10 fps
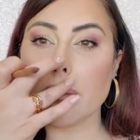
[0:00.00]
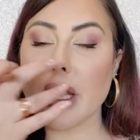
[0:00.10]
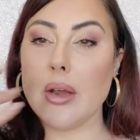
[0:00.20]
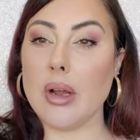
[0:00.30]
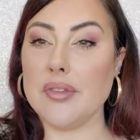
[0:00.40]

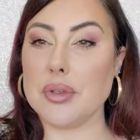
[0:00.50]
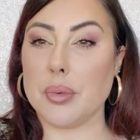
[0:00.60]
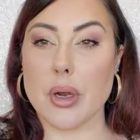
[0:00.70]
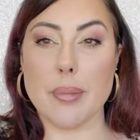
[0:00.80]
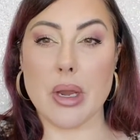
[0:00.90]
I don't have to
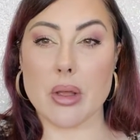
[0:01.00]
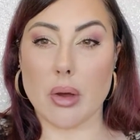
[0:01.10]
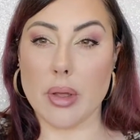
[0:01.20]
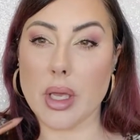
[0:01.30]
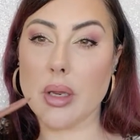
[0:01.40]
worry about it
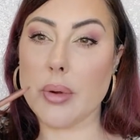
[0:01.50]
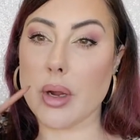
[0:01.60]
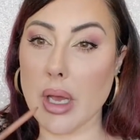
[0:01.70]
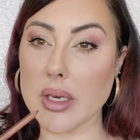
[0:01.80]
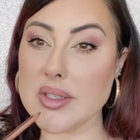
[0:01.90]
going anywhere.
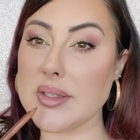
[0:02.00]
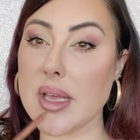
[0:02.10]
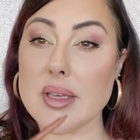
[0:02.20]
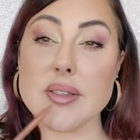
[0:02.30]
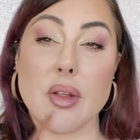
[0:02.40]
It kind of stays.